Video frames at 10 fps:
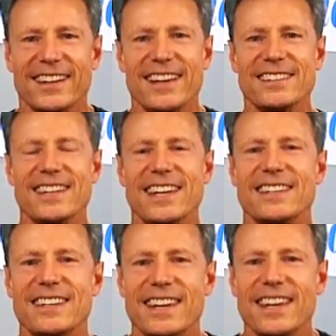Nice and
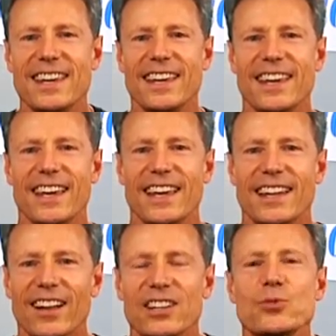easy.
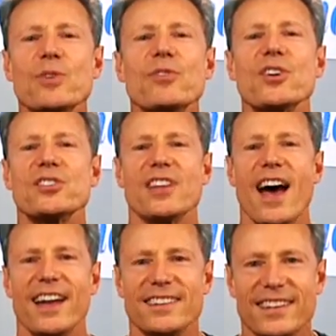Now let's reverse
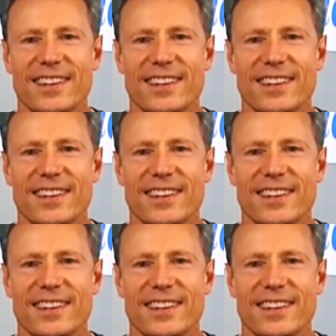that.